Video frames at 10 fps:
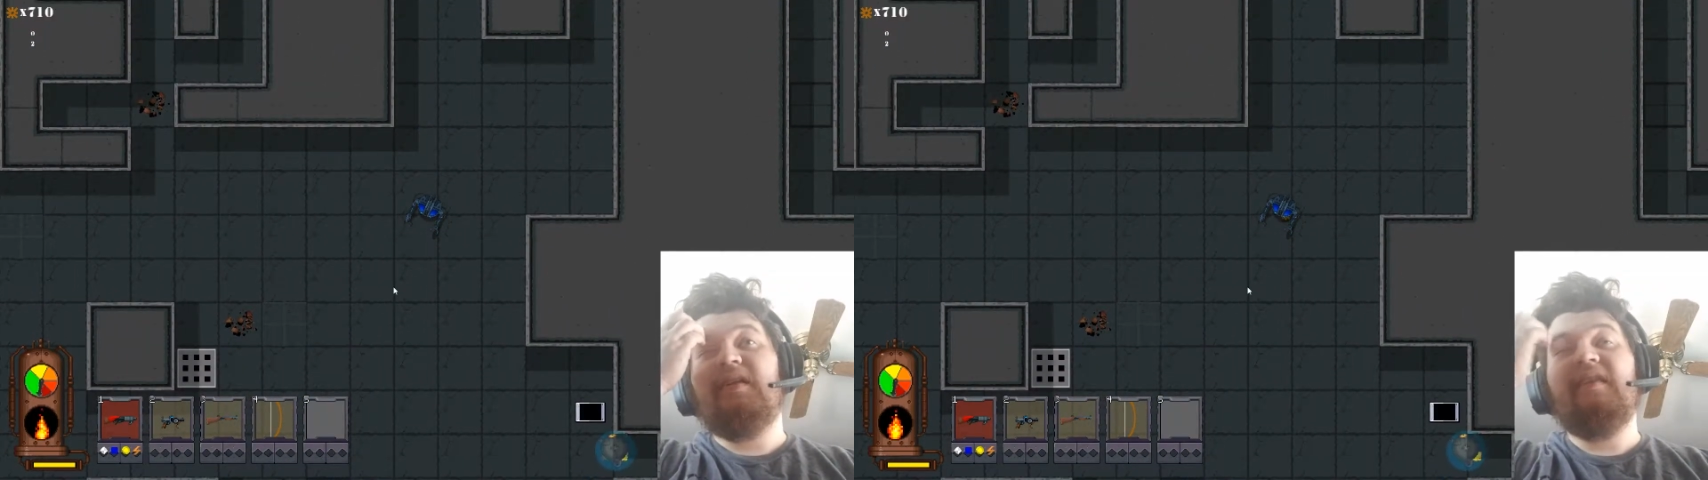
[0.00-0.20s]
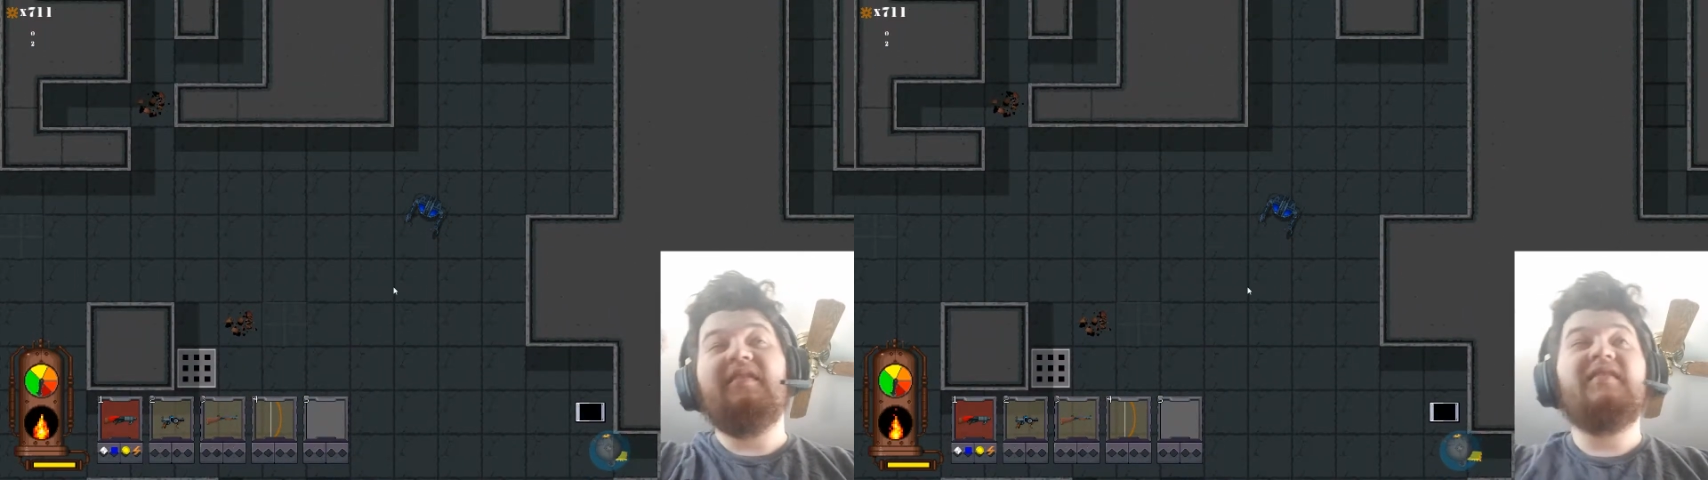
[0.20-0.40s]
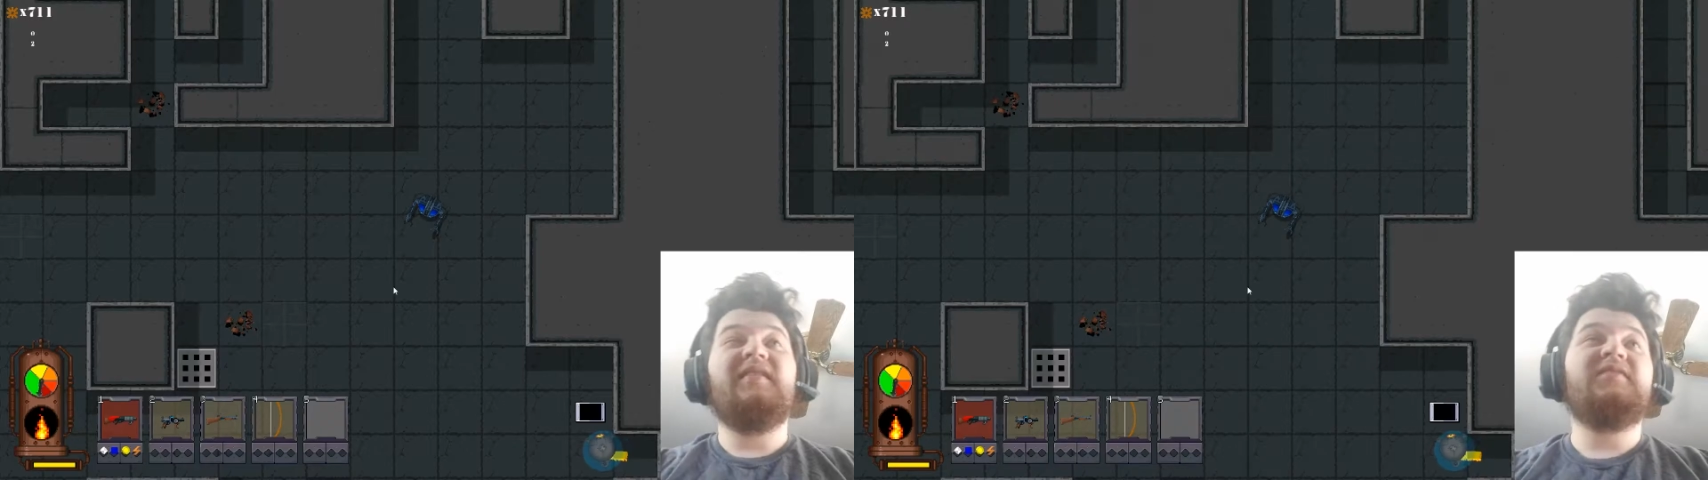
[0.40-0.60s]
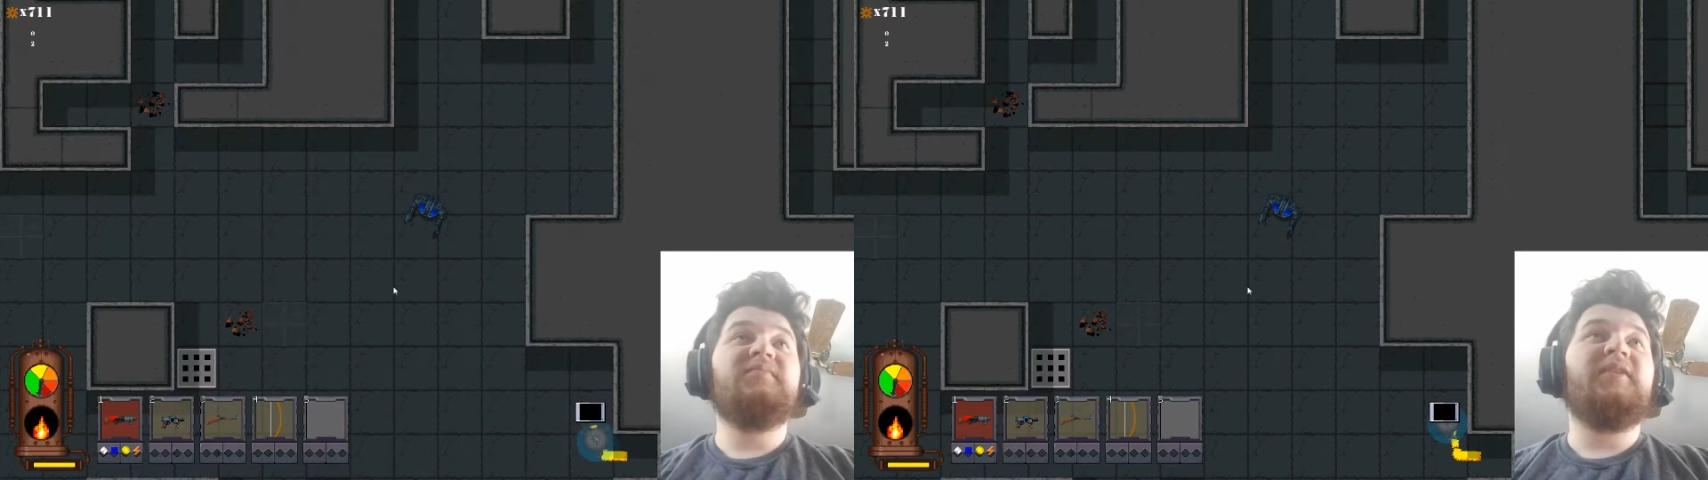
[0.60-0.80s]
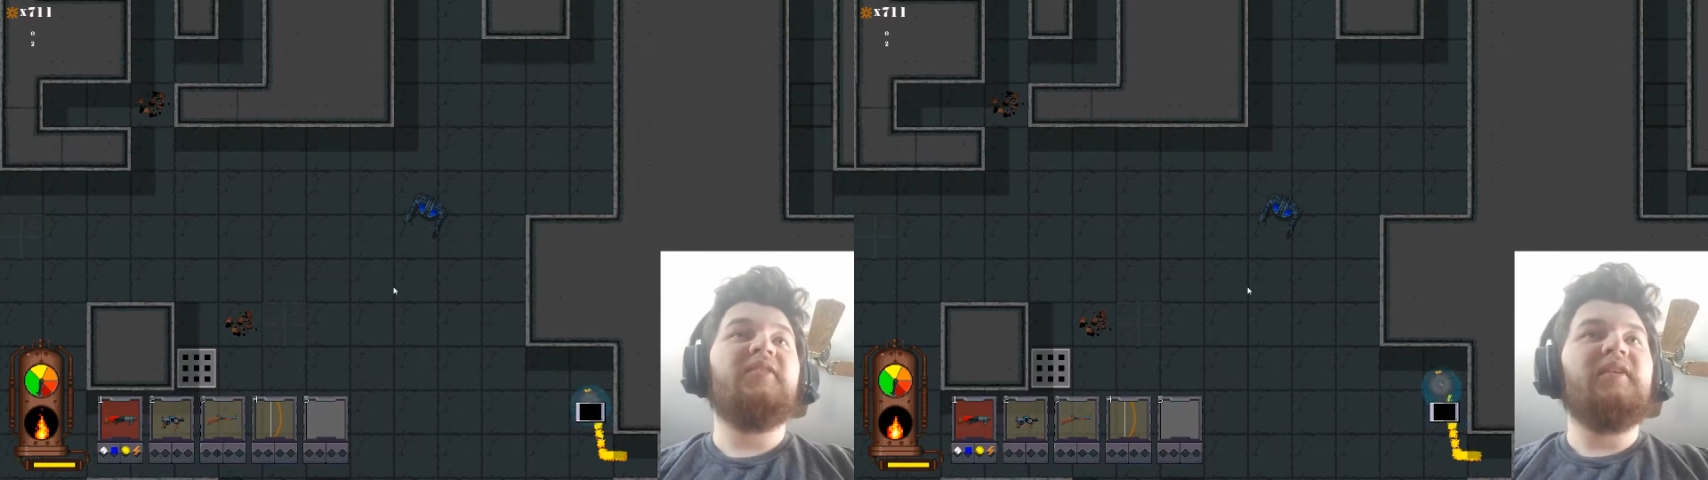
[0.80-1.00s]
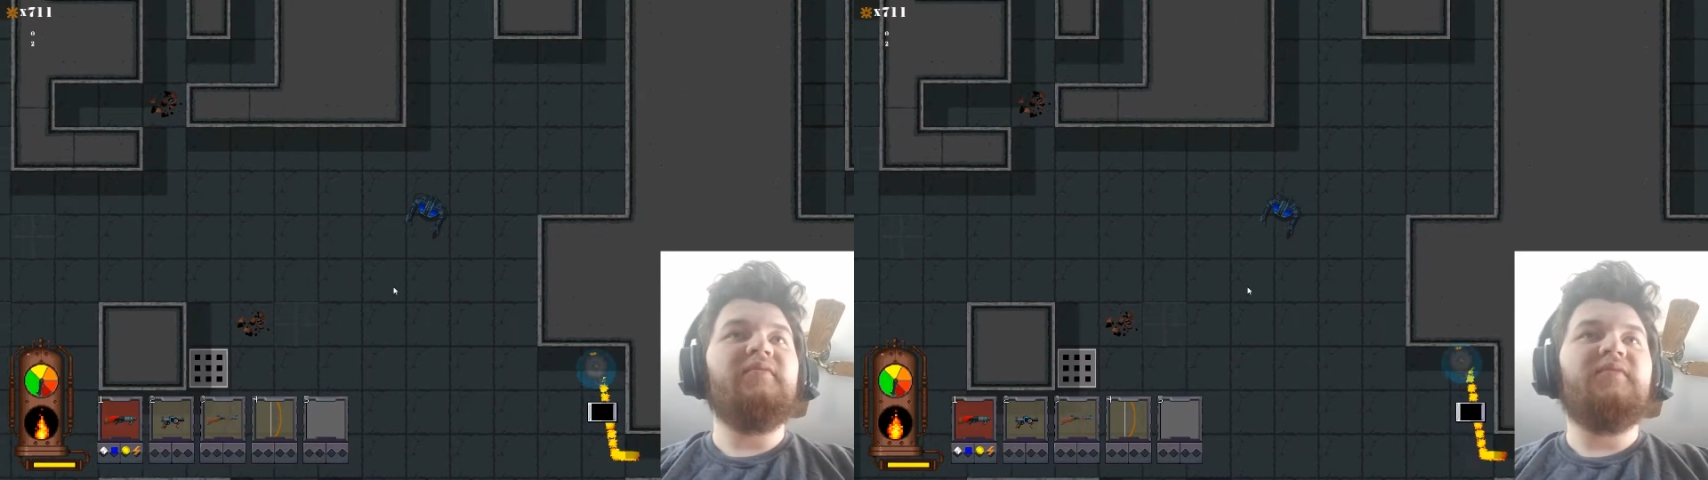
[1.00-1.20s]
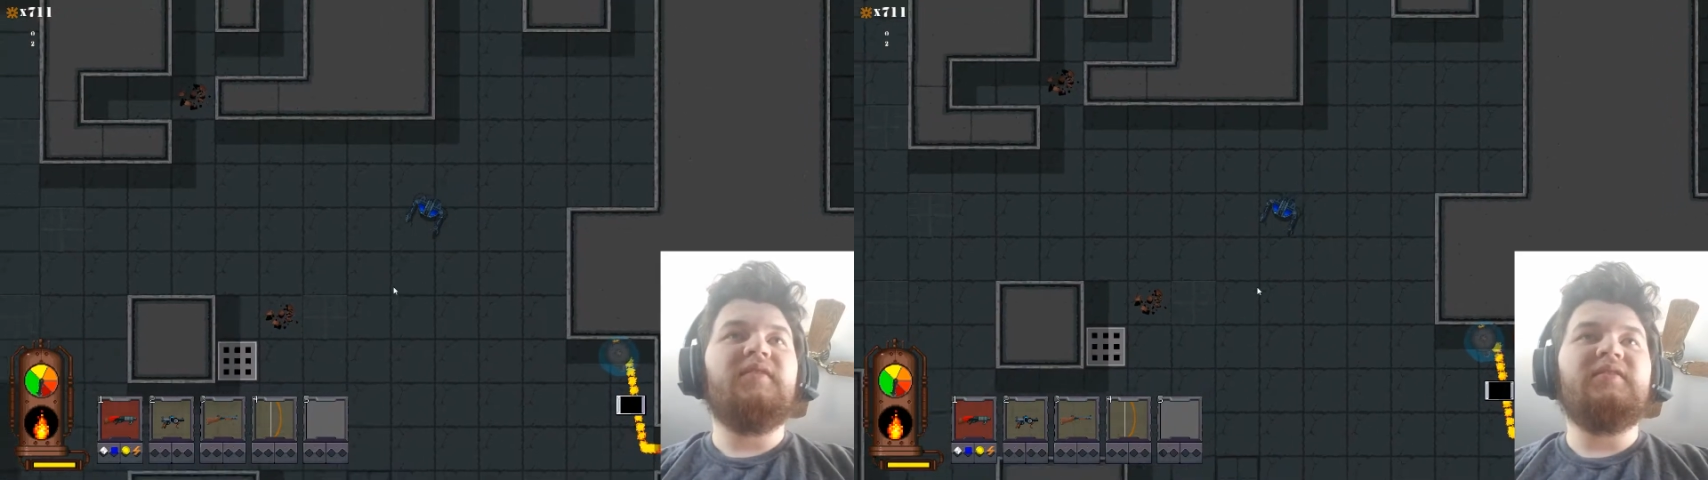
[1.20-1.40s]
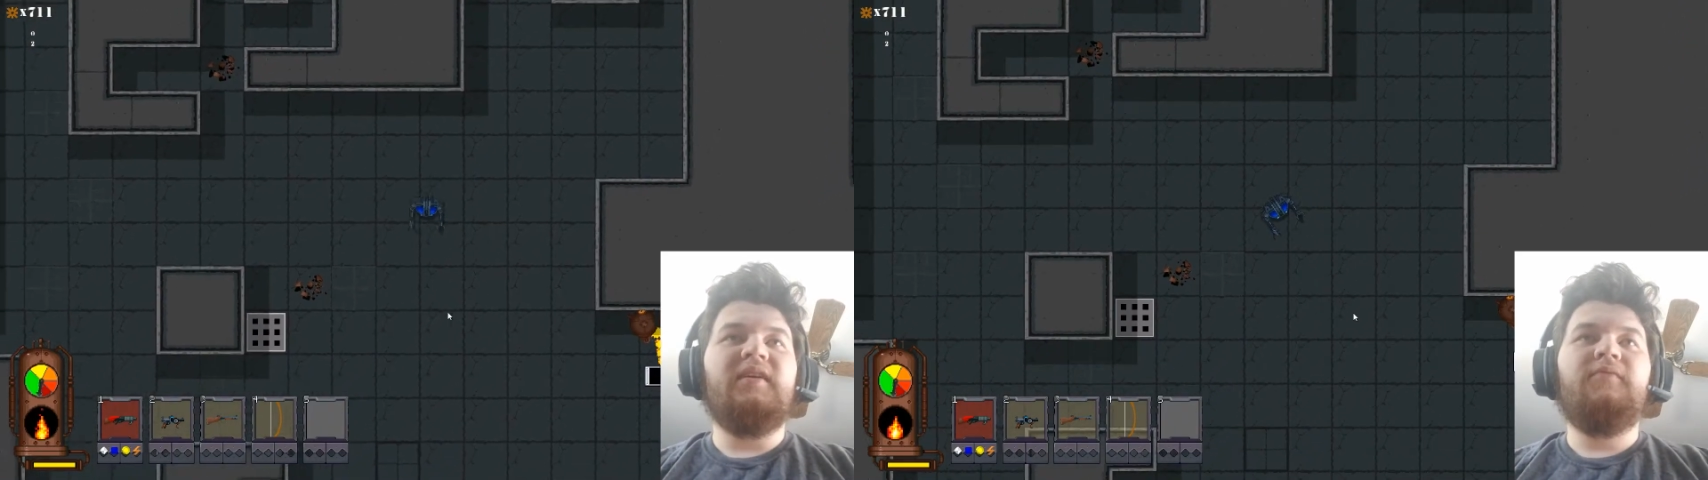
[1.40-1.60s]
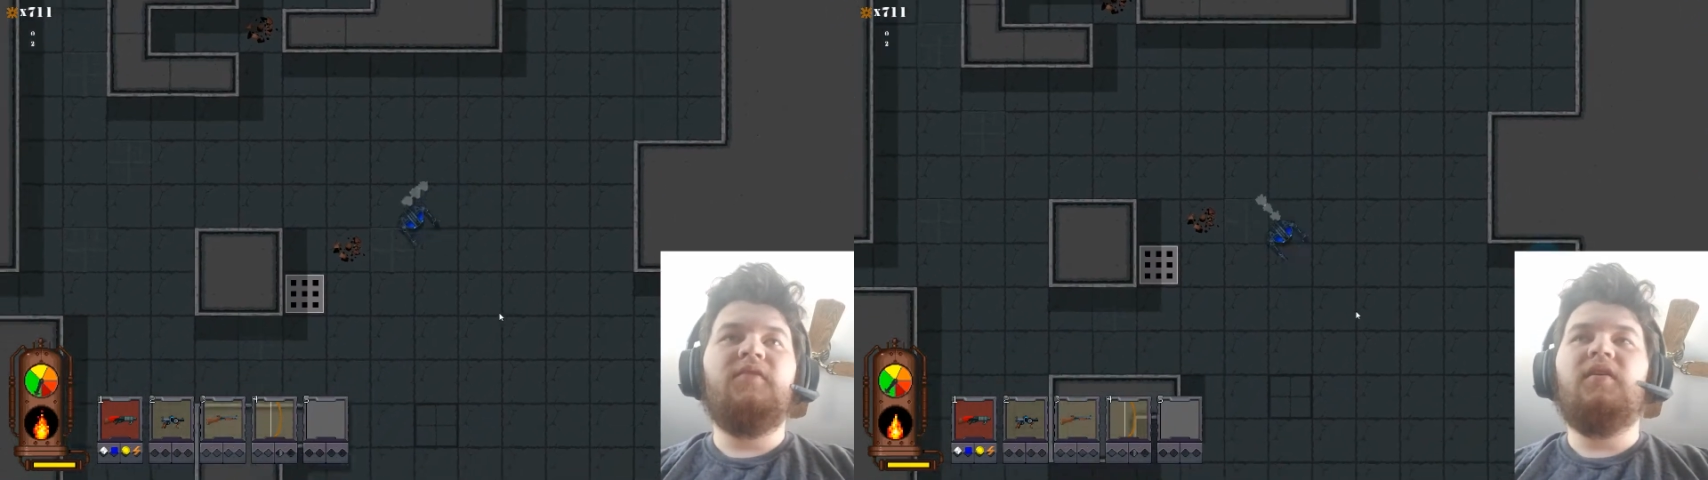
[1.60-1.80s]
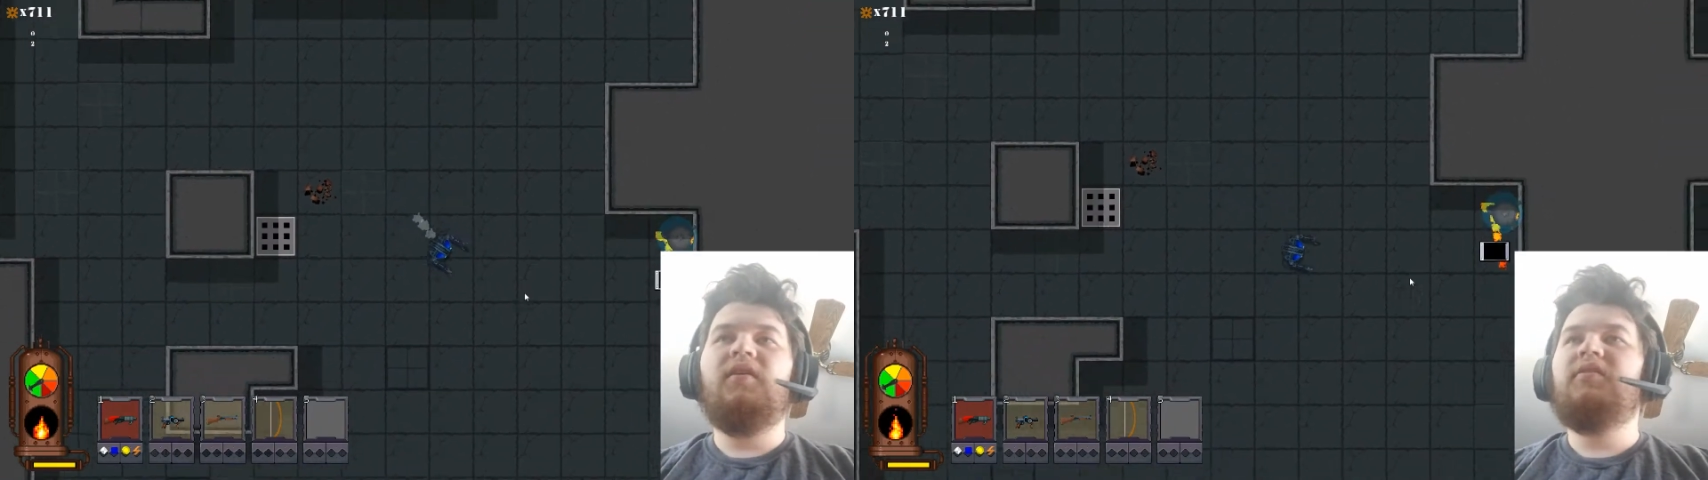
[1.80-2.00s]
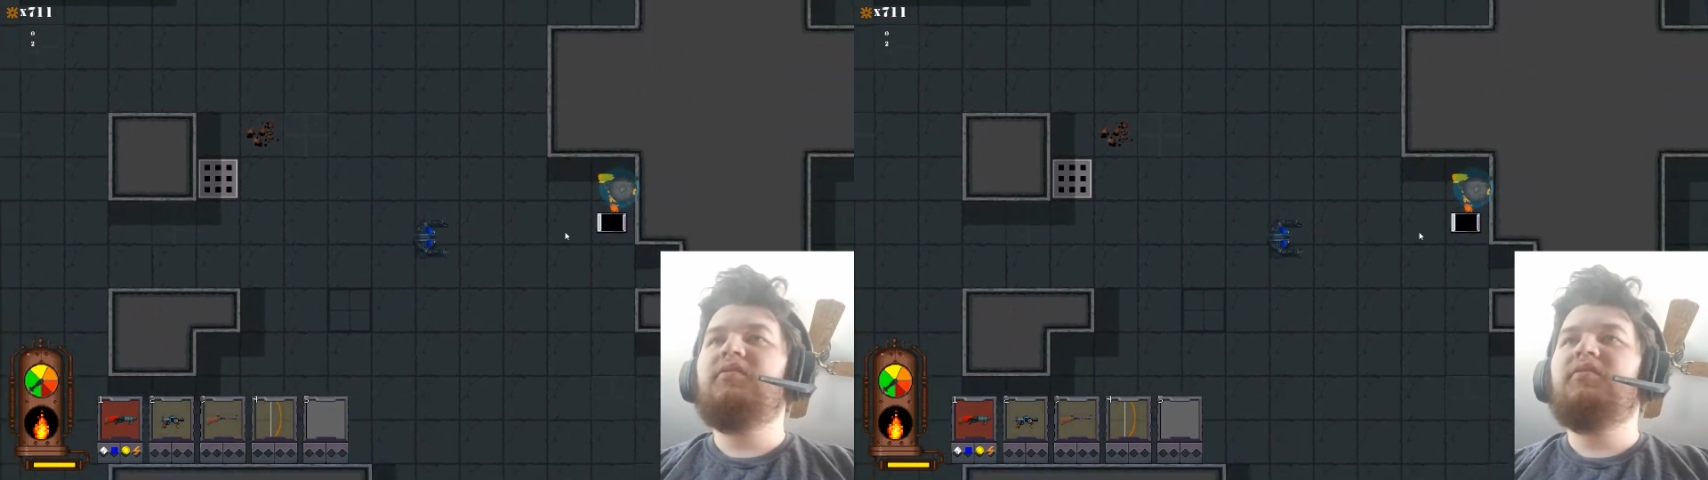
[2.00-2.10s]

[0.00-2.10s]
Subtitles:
I think that's about it for the devlog.